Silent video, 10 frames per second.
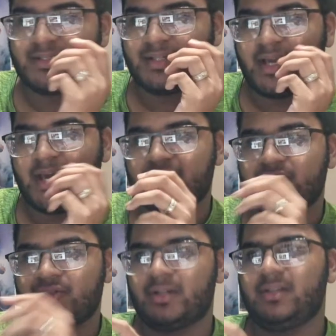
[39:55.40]
and it's
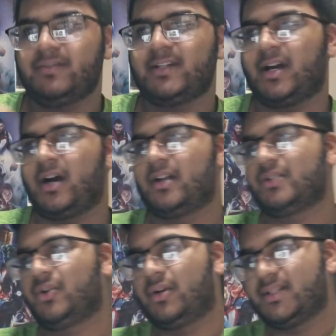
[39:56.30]
not even a
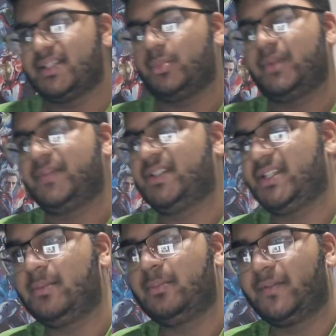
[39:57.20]
Carnotaurus that we've
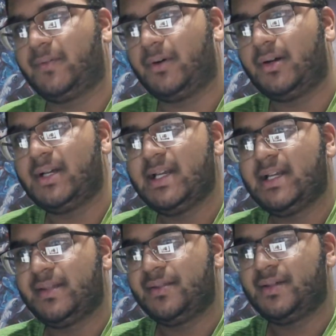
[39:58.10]
seen before.
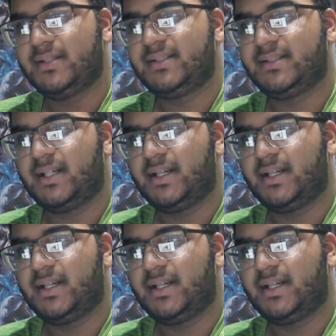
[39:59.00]
This